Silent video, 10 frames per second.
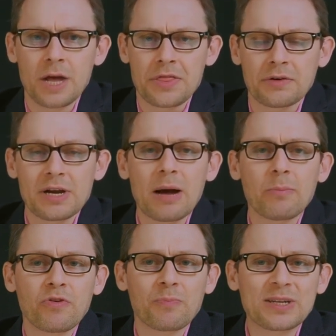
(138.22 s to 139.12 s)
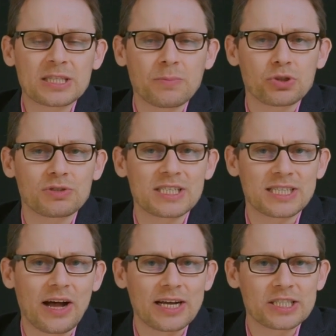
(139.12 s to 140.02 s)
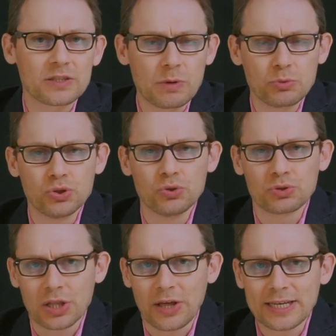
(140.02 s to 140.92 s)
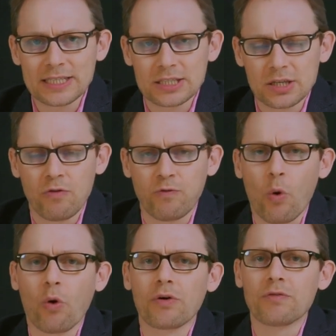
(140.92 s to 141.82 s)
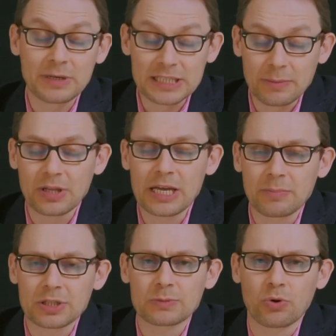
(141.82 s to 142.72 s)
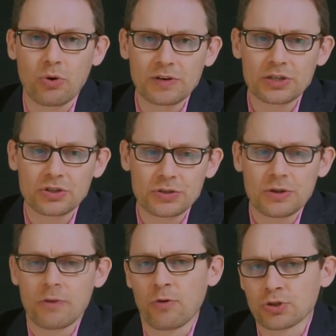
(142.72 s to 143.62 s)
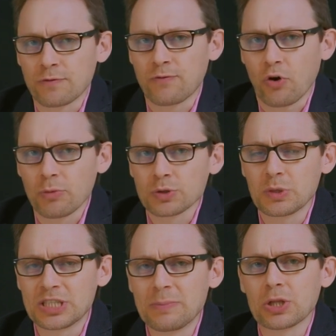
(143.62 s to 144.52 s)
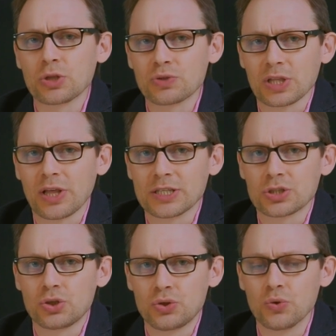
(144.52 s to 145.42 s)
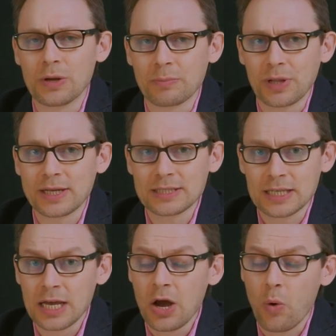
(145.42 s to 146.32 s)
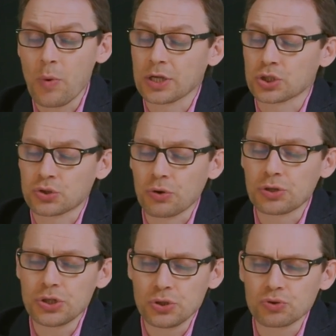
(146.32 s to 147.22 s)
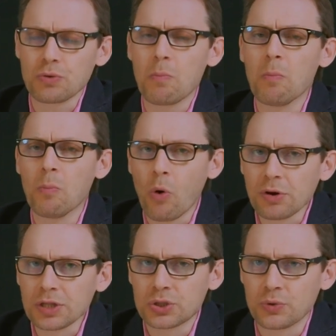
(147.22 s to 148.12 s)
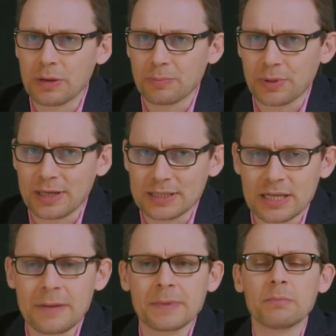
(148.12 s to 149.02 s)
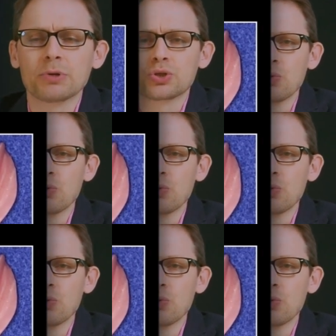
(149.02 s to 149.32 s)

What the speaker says: There are a number of principles or designs that we would utilize for mandibular implant support over dentures. First and foremost, we typically utilize 2 implants. We can certainly use more than 2 implants, but